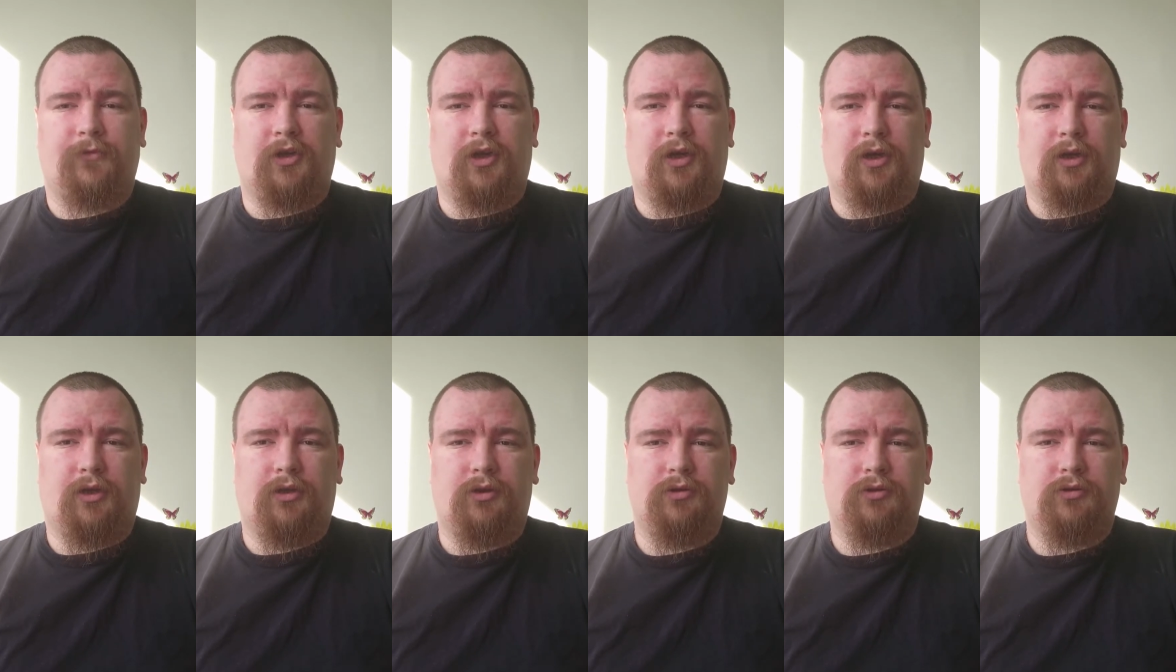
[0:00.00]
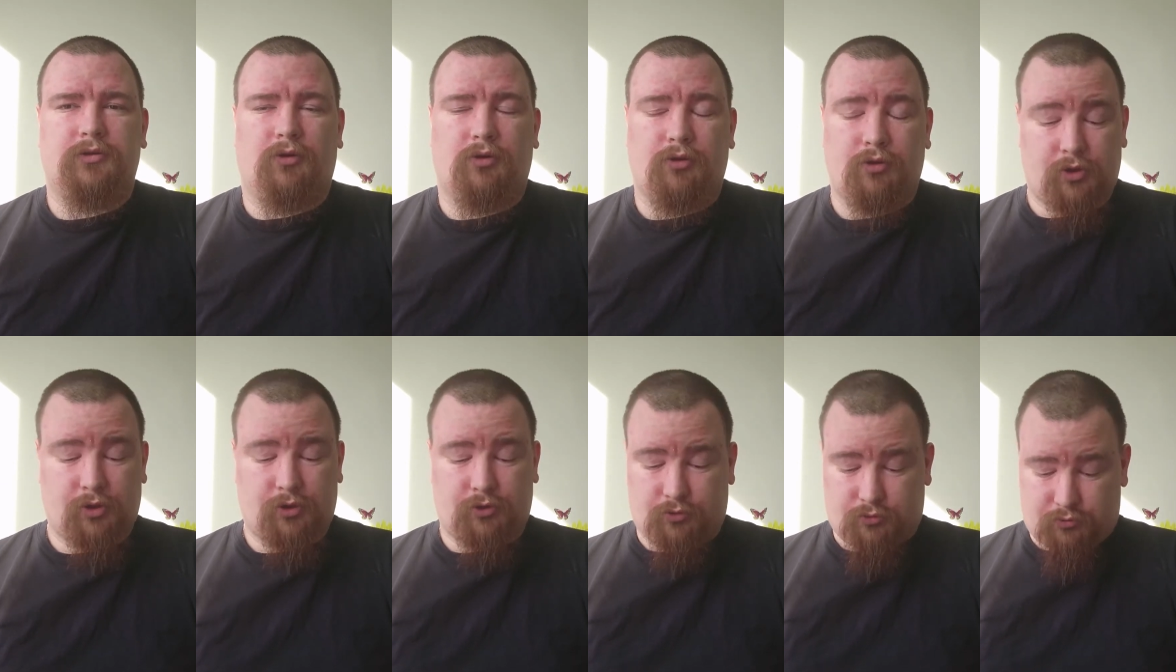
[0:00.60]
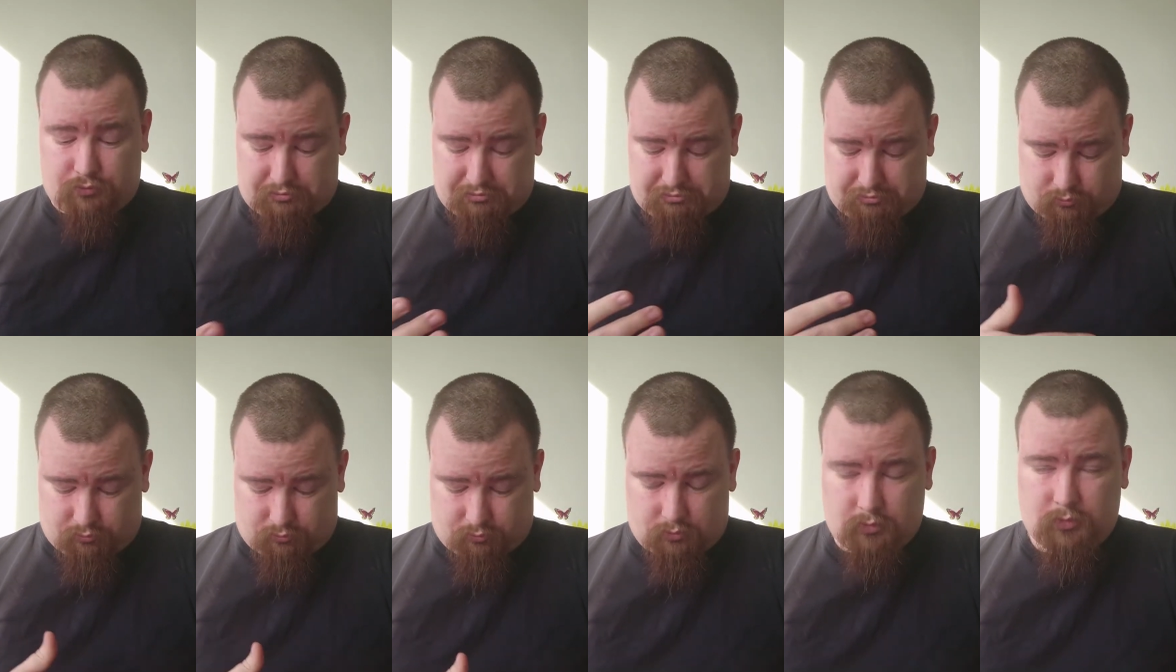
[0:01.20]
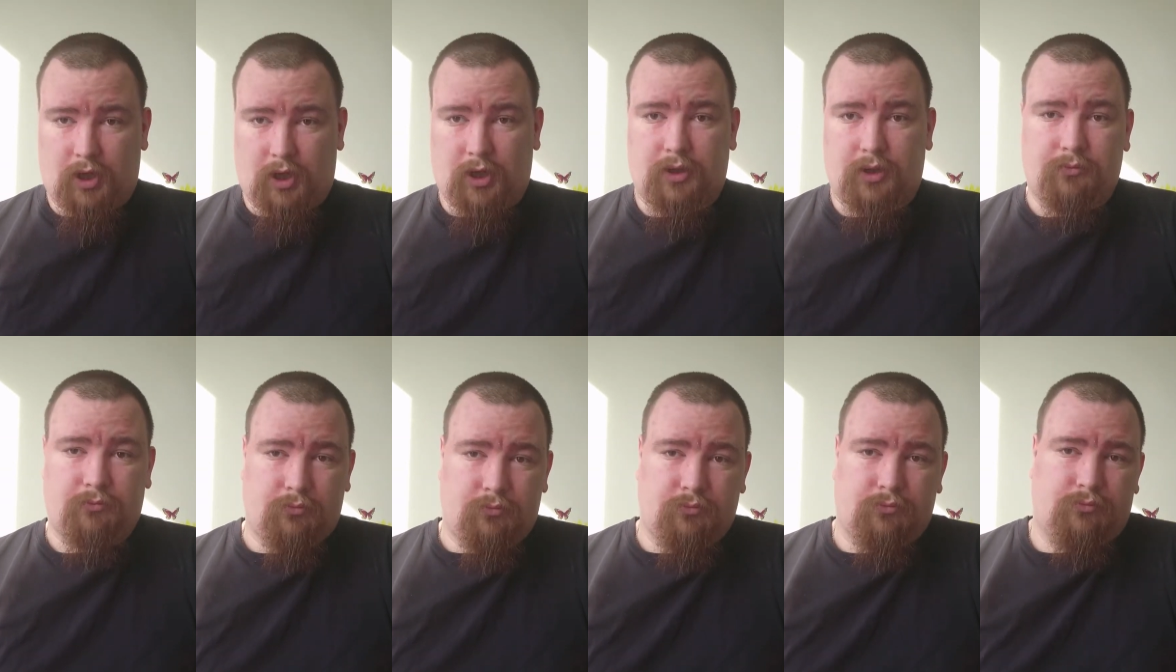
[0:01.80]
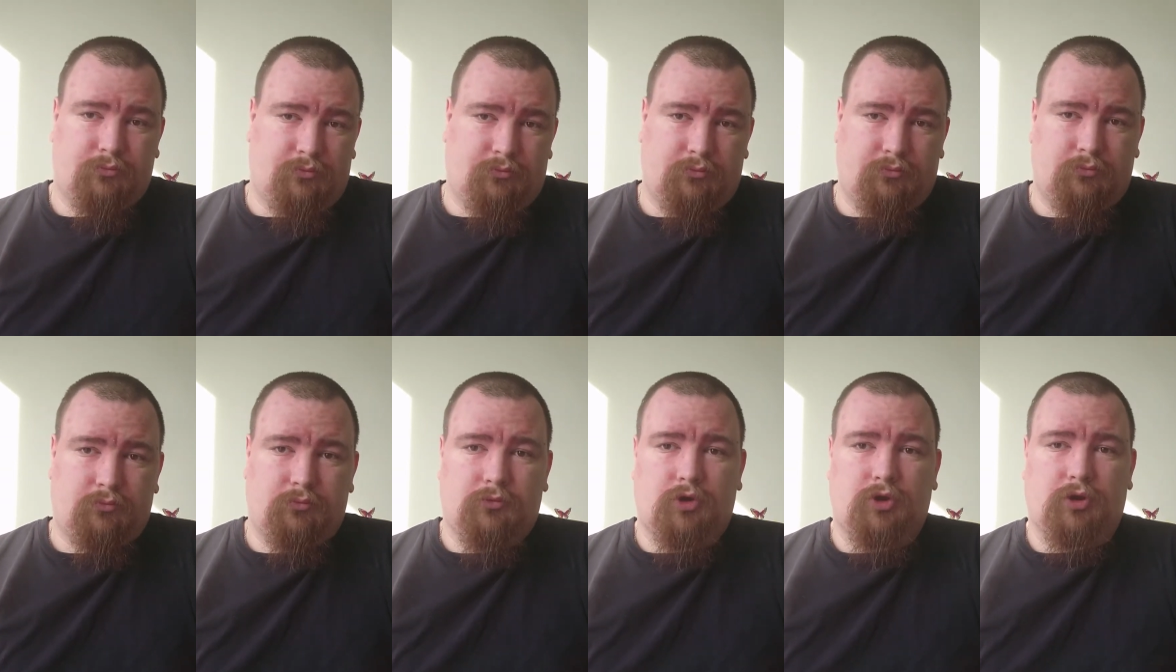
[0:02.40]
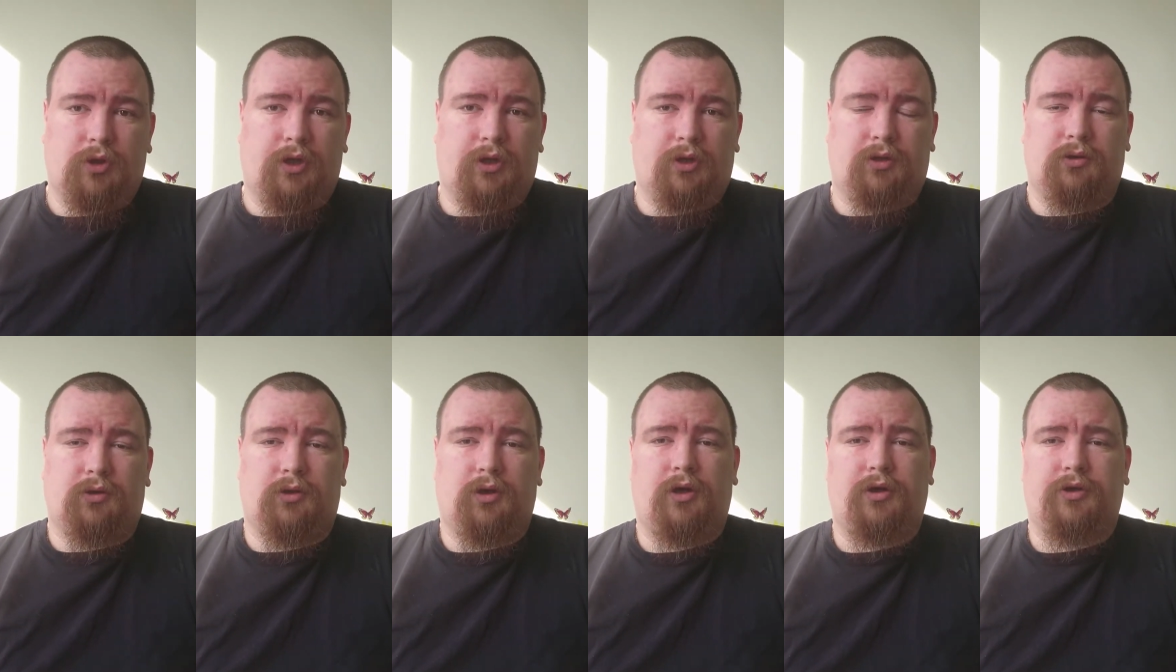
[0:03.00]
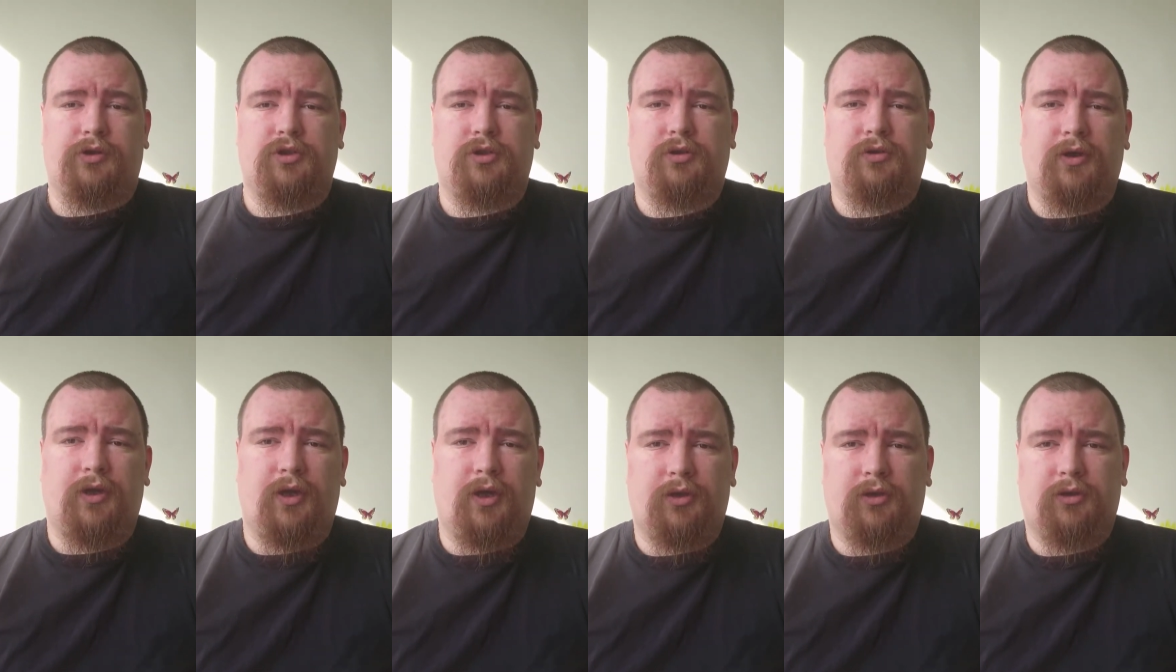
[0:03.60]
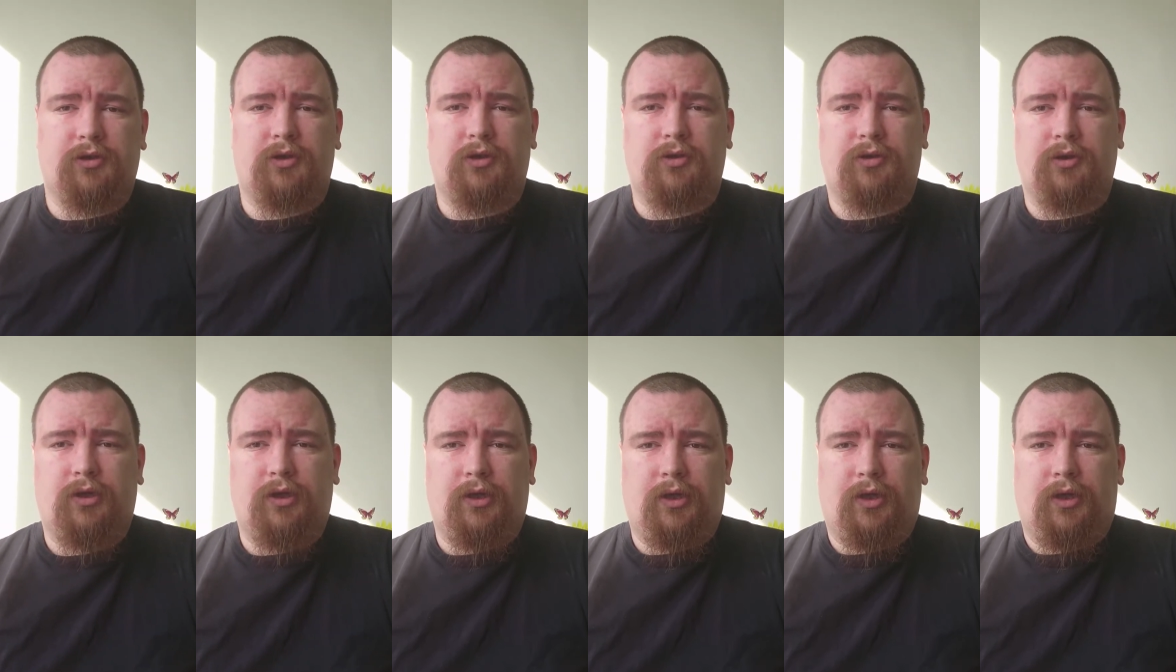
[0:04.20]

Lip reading: And although I'm more like a large creator,